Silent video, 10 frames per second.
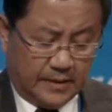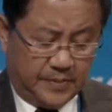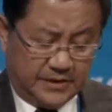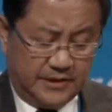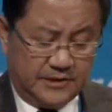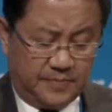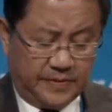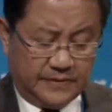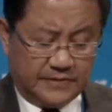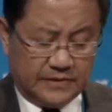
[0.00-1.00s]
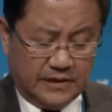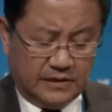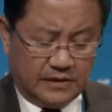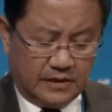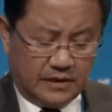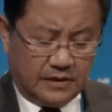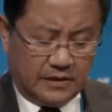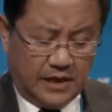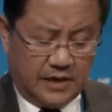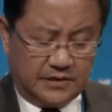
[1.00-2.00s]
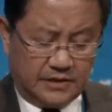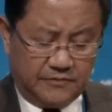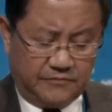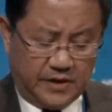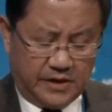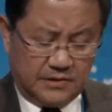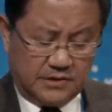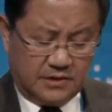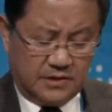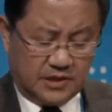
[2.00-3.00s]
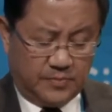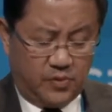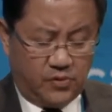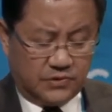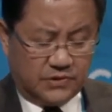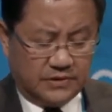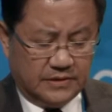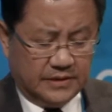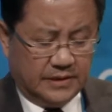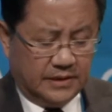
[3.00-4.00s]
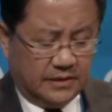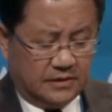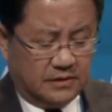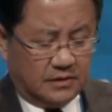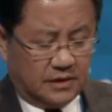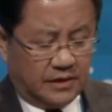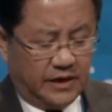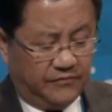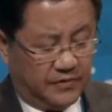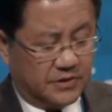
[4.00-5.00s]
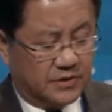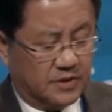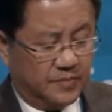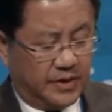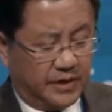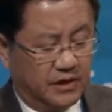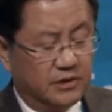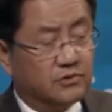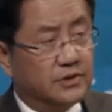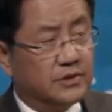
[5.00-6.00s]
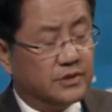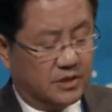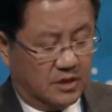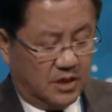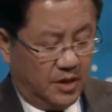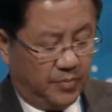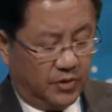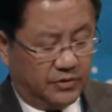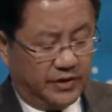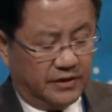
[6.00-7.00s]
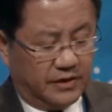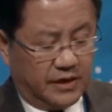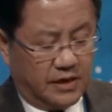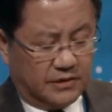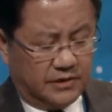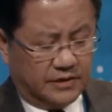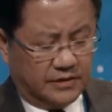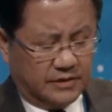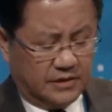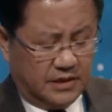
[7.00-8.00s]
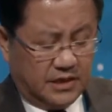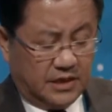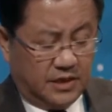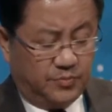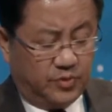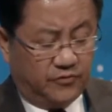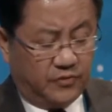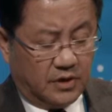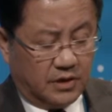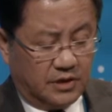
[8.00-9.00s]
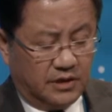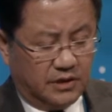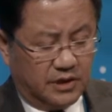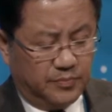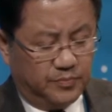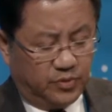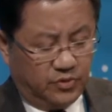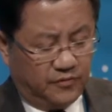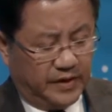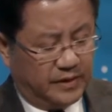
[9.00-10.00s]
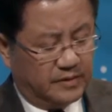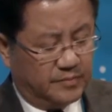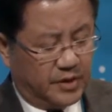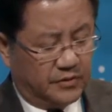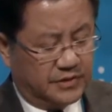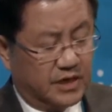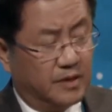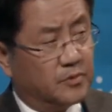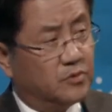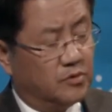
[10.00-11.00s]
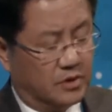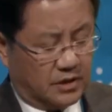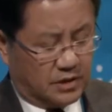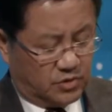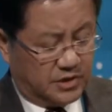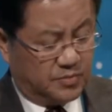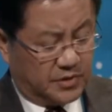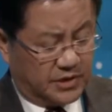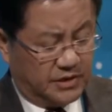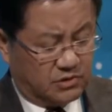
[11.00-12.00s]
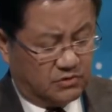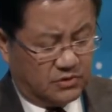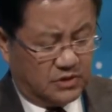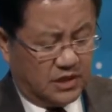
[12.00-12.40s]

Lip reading: participates in Arctic affairs, supports efforts by countries bordering the Arctic in improving maritime transportation